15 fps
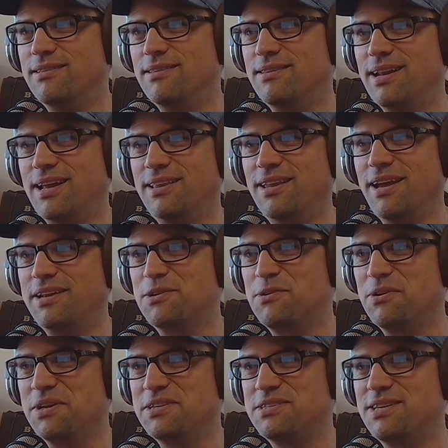I'd like to
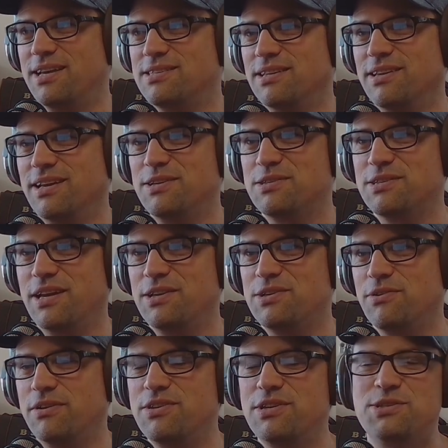criticize the
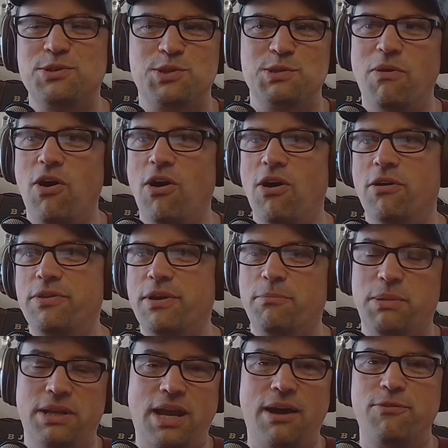legislature, and this is small. I
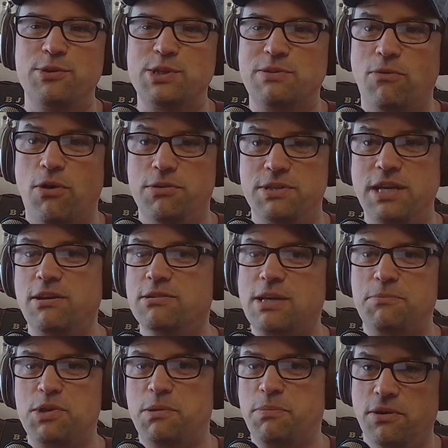mean, first of all, single
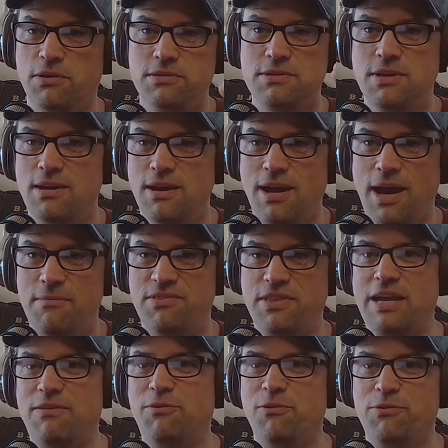subject bills, I'm
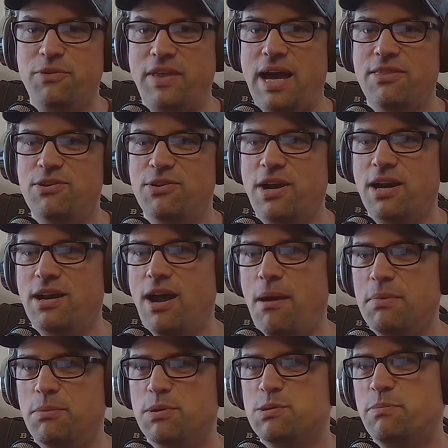thankful for that. They're not an
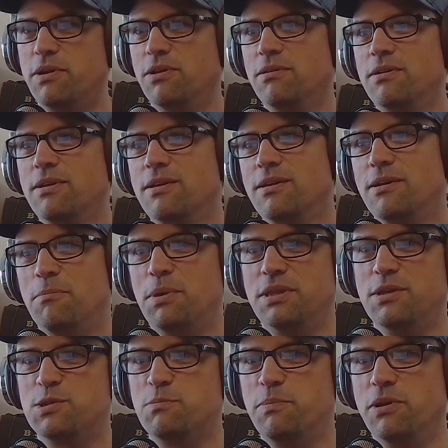omnibus bill, but
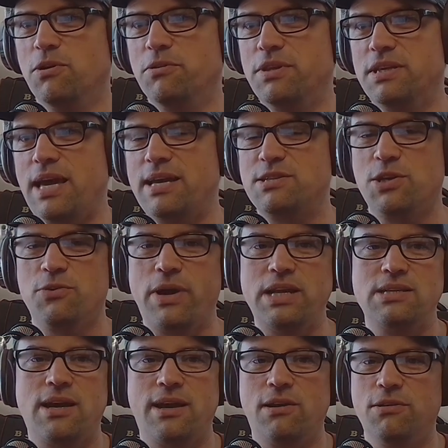this bill that has a
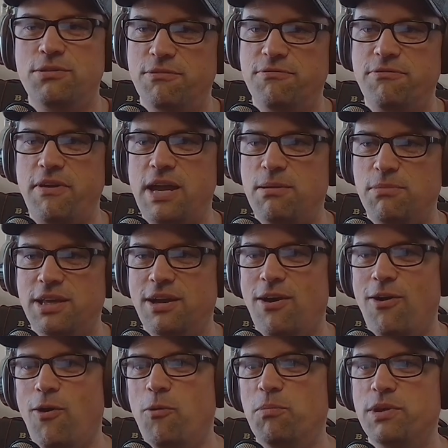great title, the Family
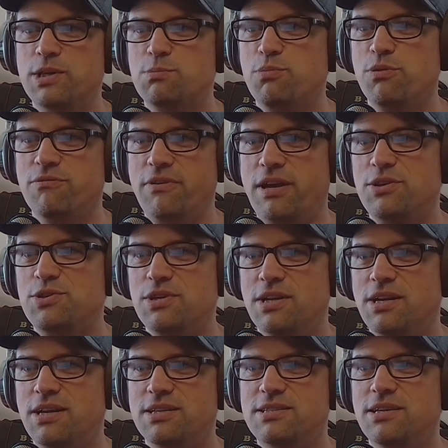Homeless Prevention
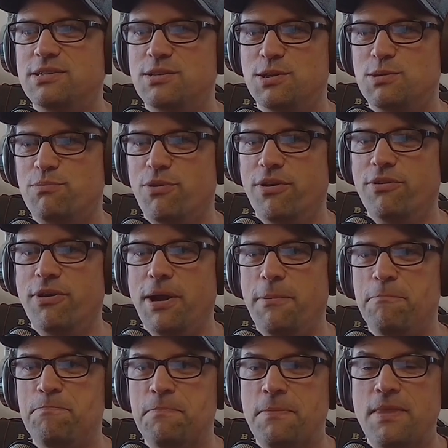and Assistance
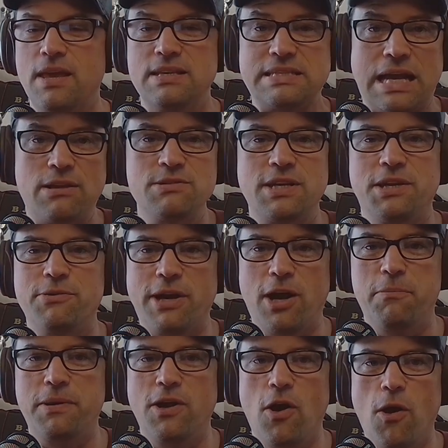Program, sounds like you're
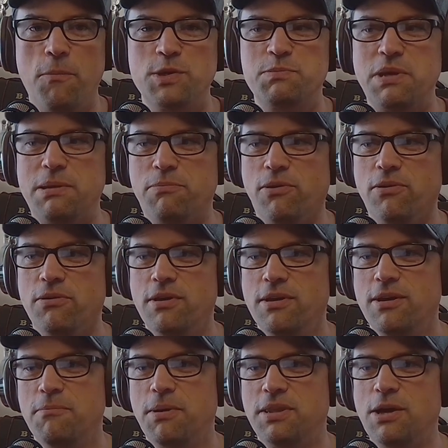helping homeless people.
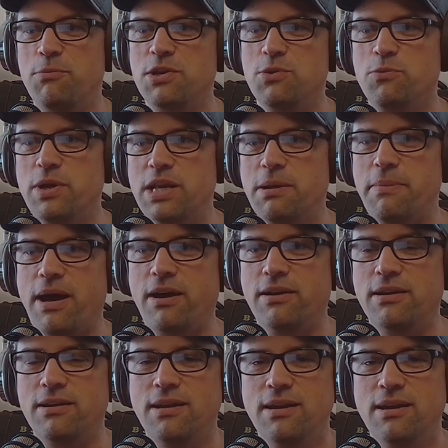But then when you read about
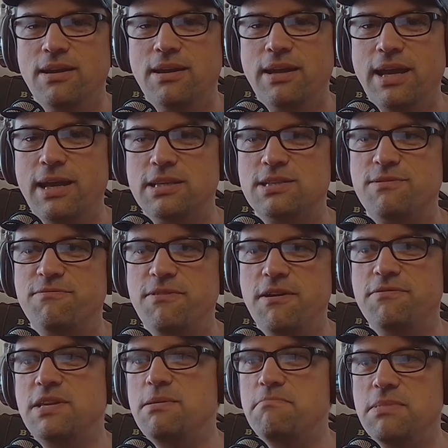it, it's
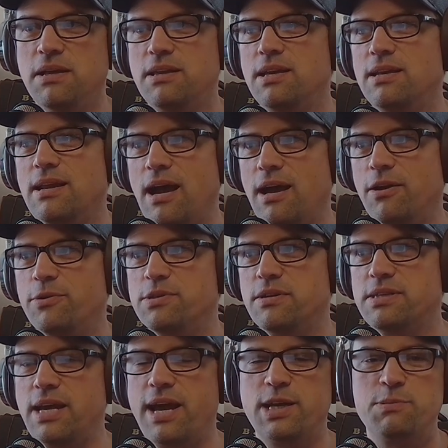$50 million of
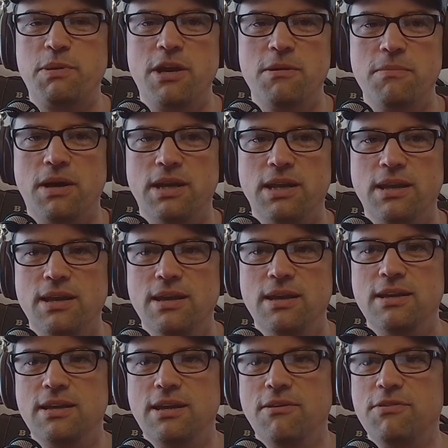taxpayer money
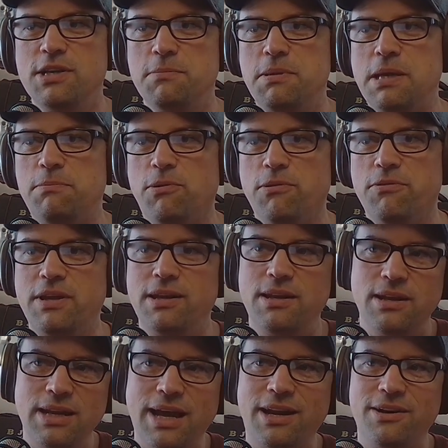given to people that
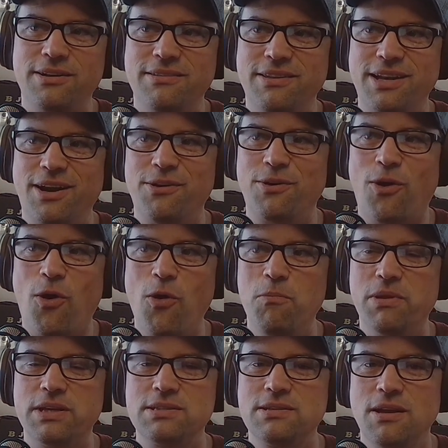aren't
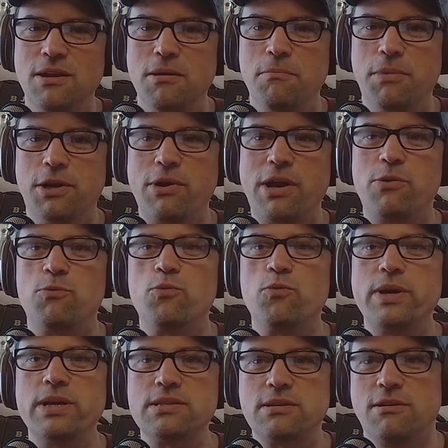homeless, but are at
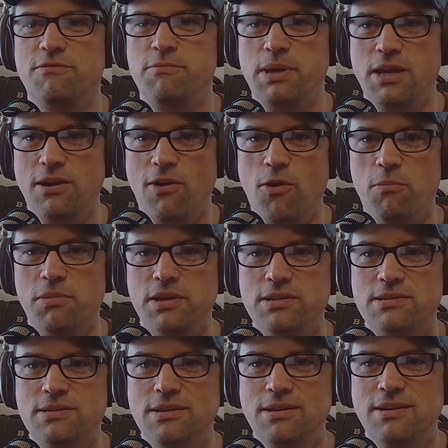risk of being homeless.